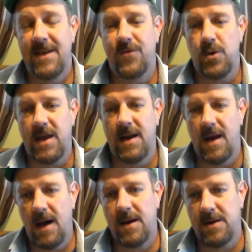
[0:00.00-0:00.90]
If you
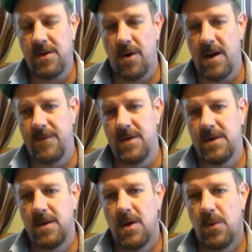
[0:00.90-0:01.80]
cannot engrave it
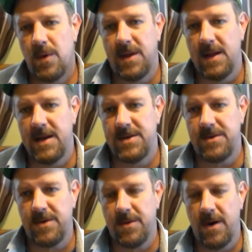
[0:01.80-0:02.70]
with a
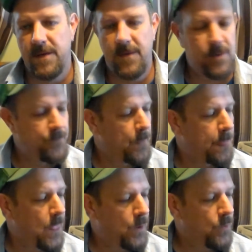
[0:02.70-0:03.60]
laser engraver,
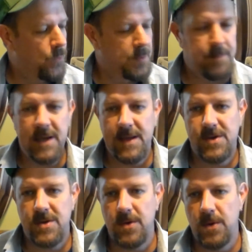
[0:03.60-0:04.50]
would be
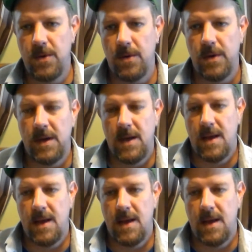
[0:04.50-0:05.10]
to